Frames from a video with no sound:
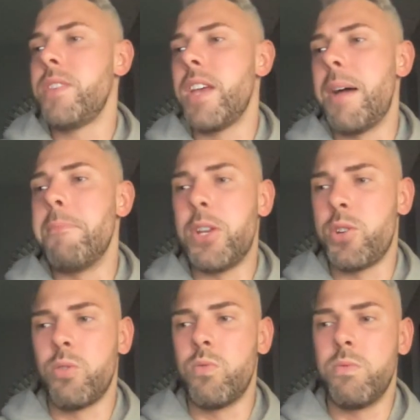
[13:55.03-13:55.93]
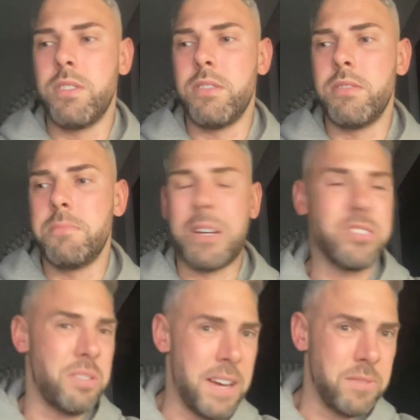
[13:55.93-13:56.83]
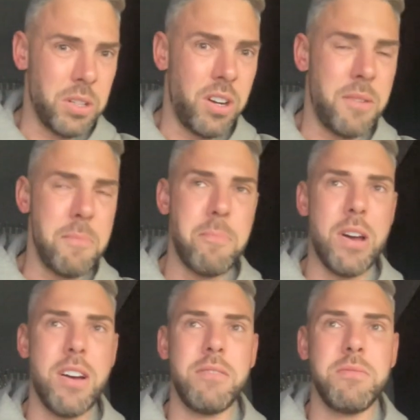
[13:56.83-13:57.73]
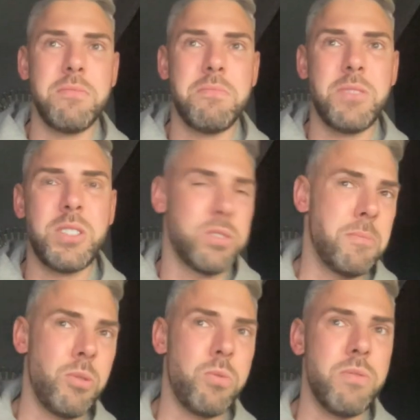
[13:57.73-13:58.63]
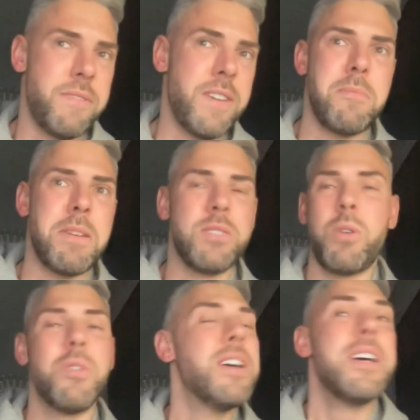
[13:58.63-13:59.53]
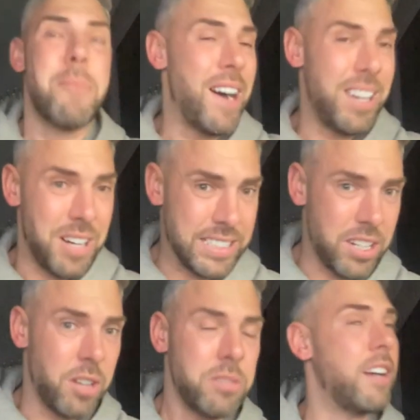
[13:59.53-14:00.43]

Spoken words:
And Mitchell buzzed around a lot, but lost the ball a fair bit as well. But I don't know.